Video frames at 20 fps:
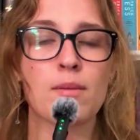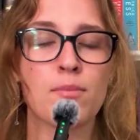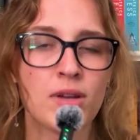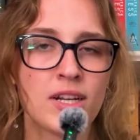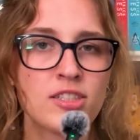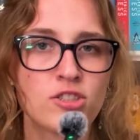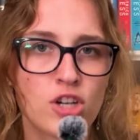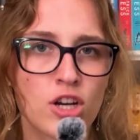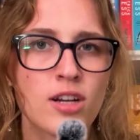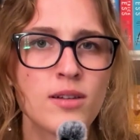But
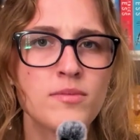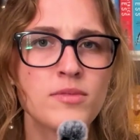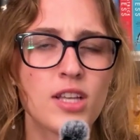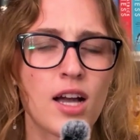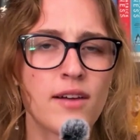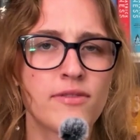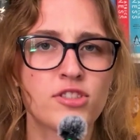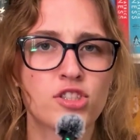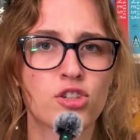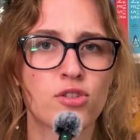in terms
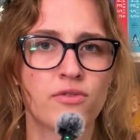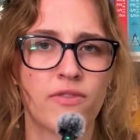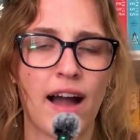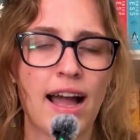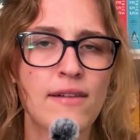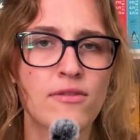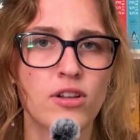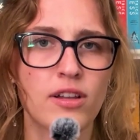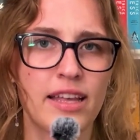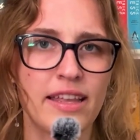of
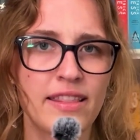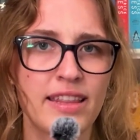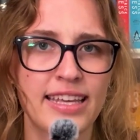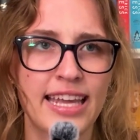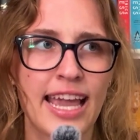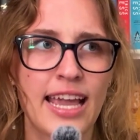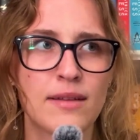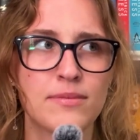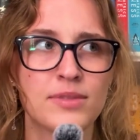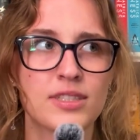survival in the
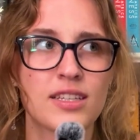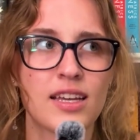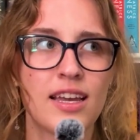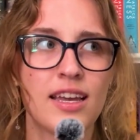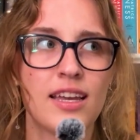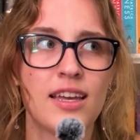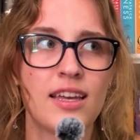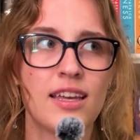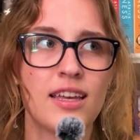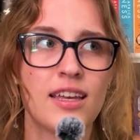games,
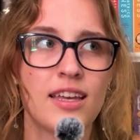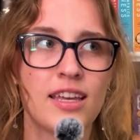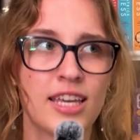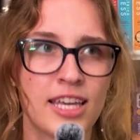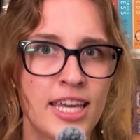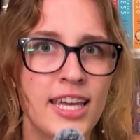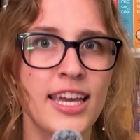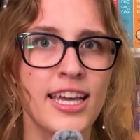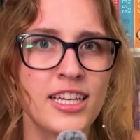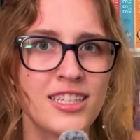
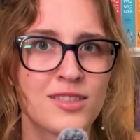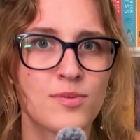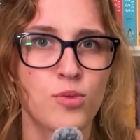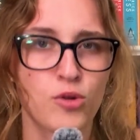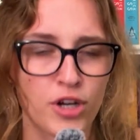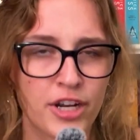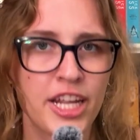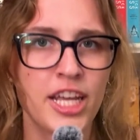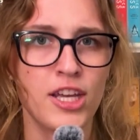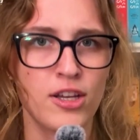he is
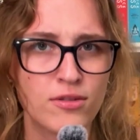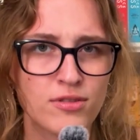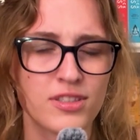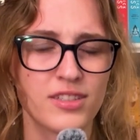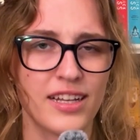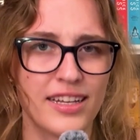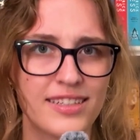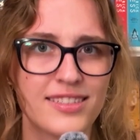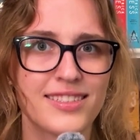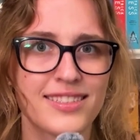pretty
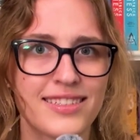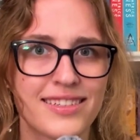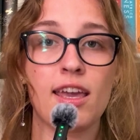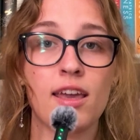useless.